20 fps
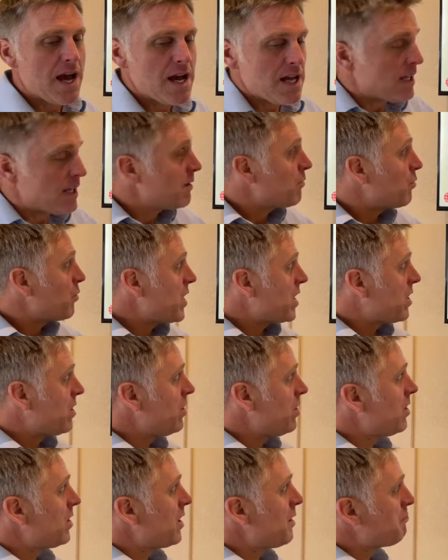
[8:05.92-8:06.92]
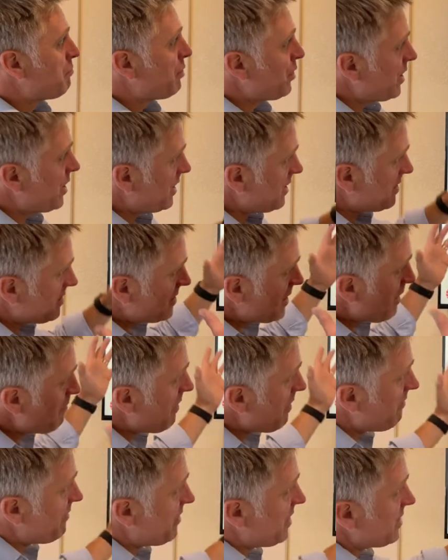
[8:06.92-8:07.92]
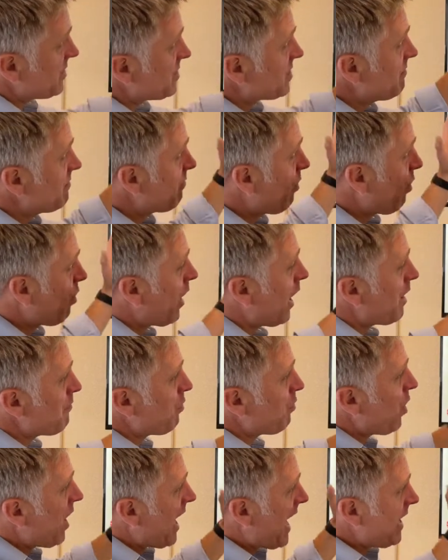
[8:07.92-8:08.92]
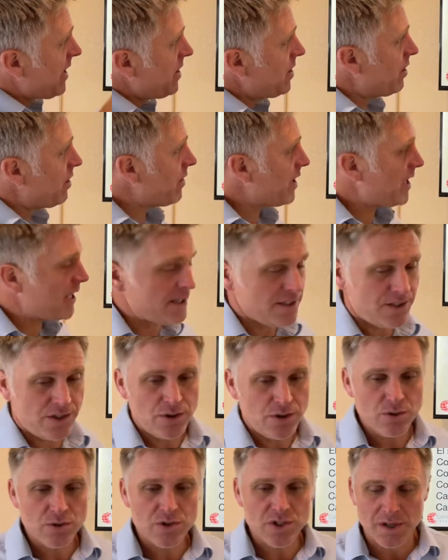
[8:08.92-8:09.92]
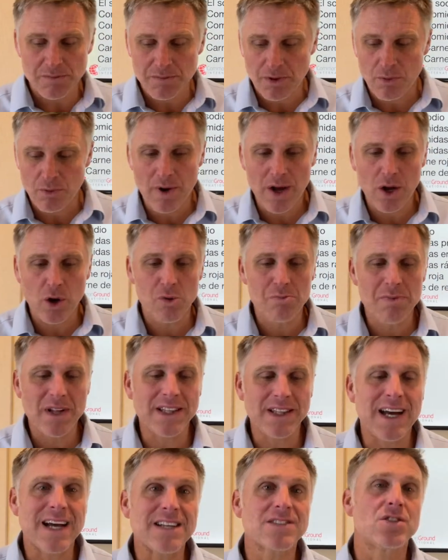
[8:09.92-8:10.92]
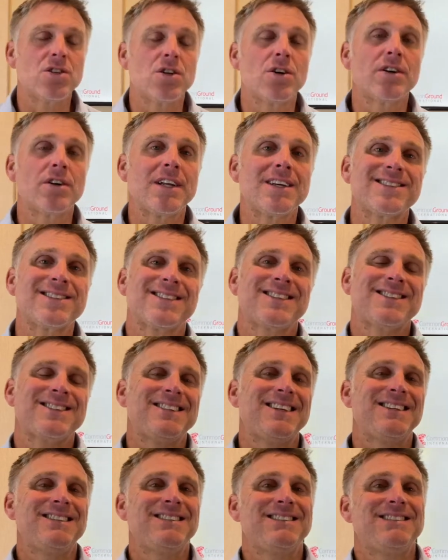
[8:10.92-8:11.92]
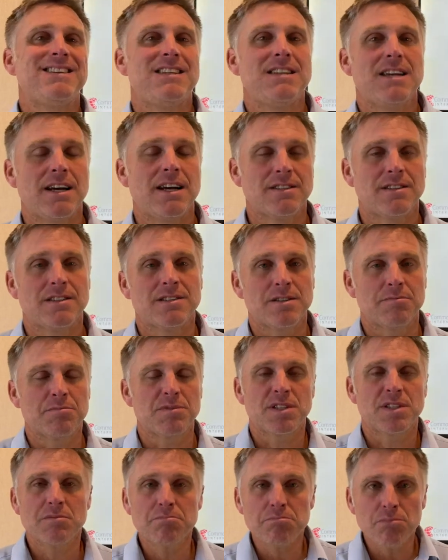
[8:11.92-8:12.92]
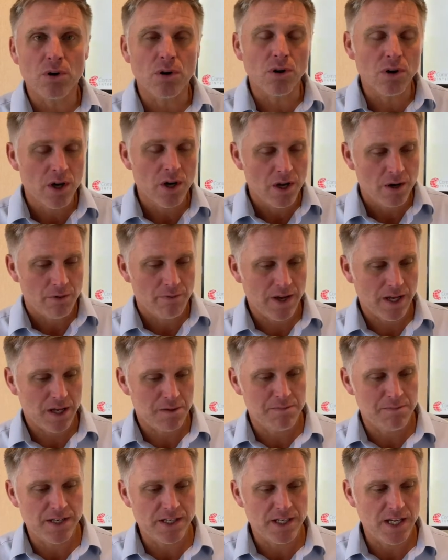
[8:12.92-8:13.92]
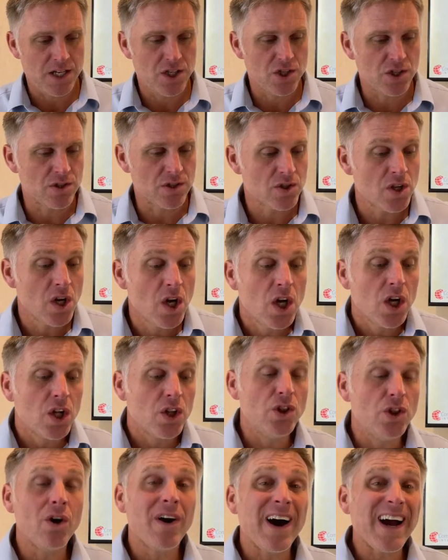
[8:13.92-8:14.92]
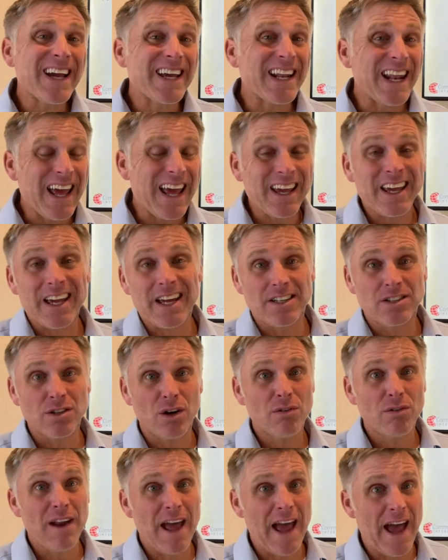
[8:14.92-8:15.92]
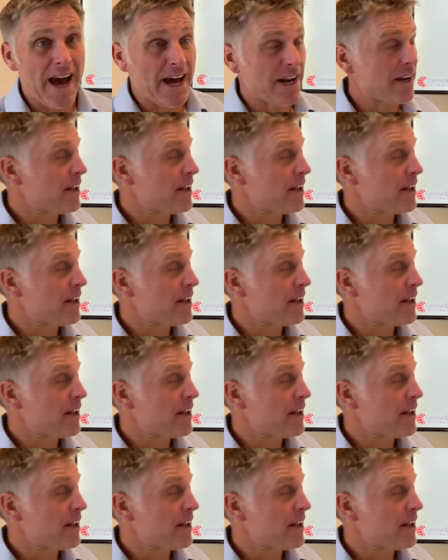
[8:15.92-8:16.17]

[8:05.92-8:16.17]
we could put some of this vocabulario into some recomendaciones sencillas, some simple recommendations. No agregue, don't add.